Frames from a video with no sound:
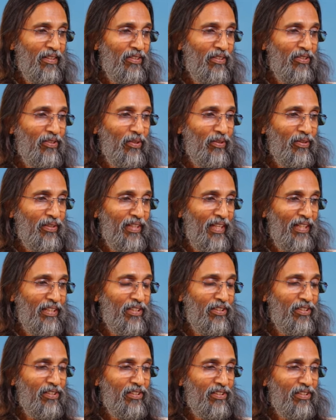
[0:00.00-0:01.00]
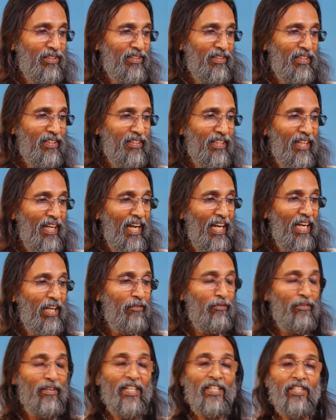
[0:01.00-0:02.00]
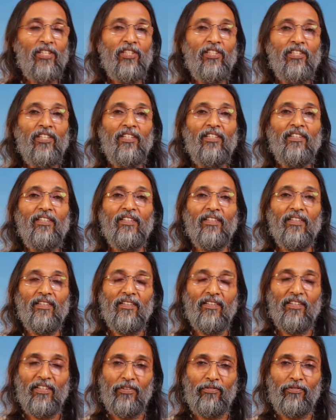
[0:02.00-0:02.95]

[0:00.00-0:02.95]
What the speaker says: So there is this elevation,